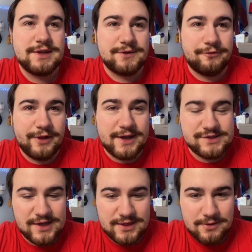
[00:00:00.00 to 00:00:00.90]

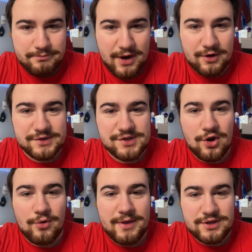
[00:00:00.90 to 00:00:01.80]
deflects and then buries
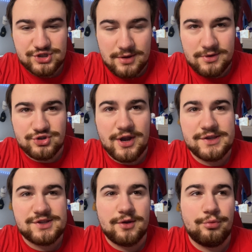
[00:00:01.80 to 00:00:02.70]
home a Jamie
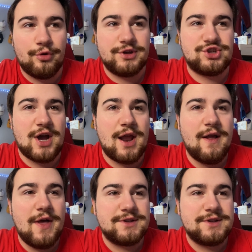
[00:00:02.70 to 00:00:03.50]
Drysdale point shot